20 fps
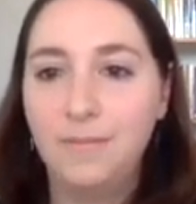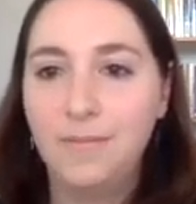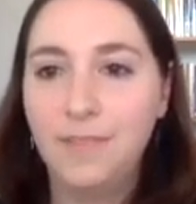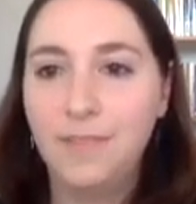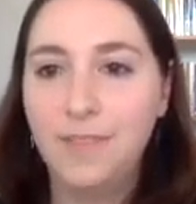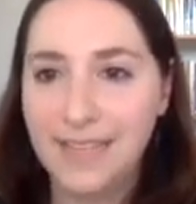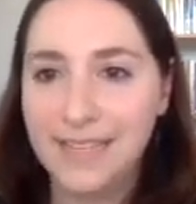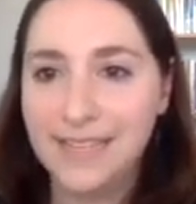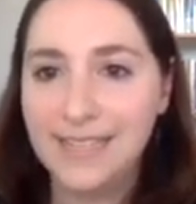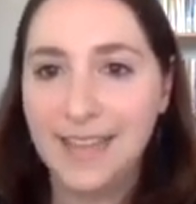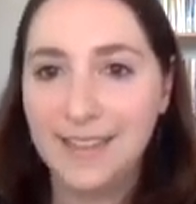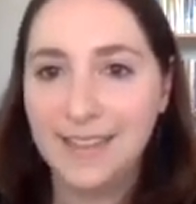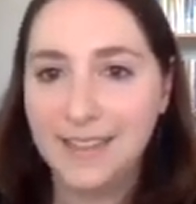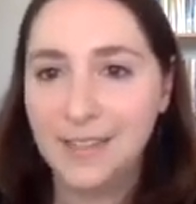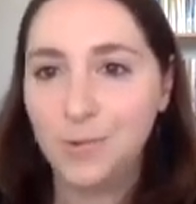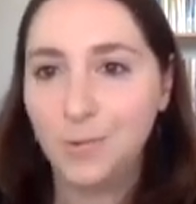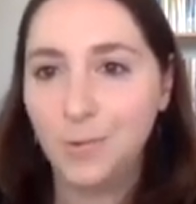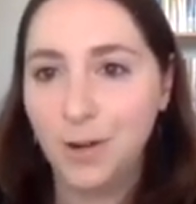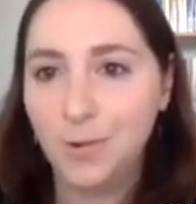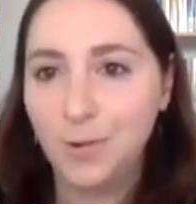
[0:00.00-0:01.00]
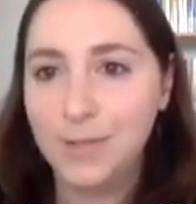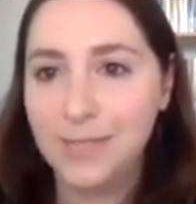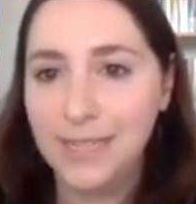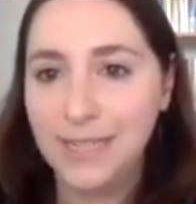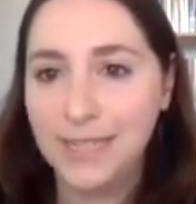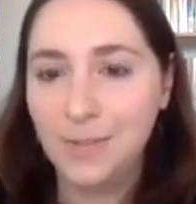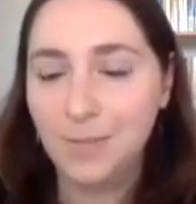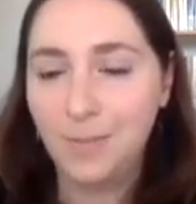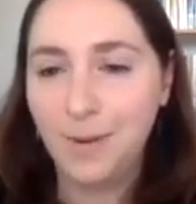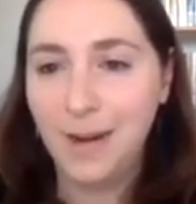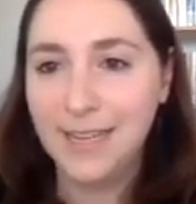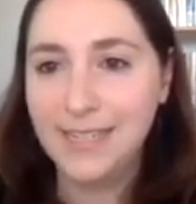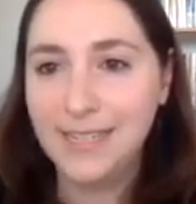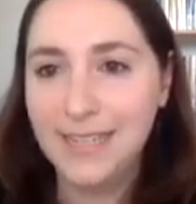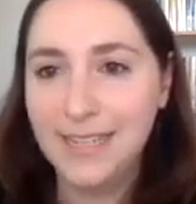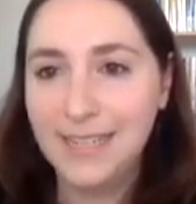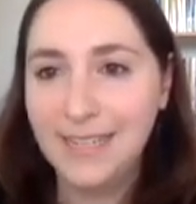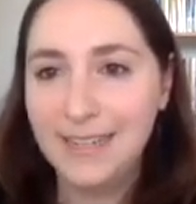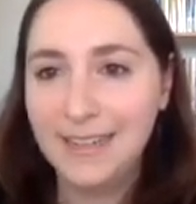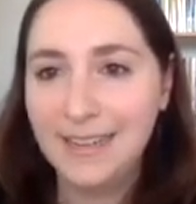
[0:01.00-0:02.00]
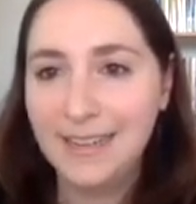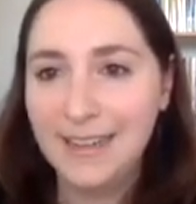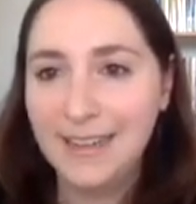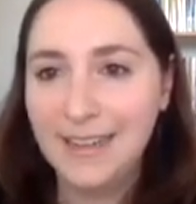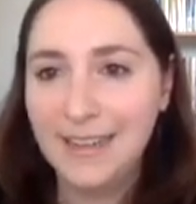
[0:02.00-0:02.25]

things that this work was expressing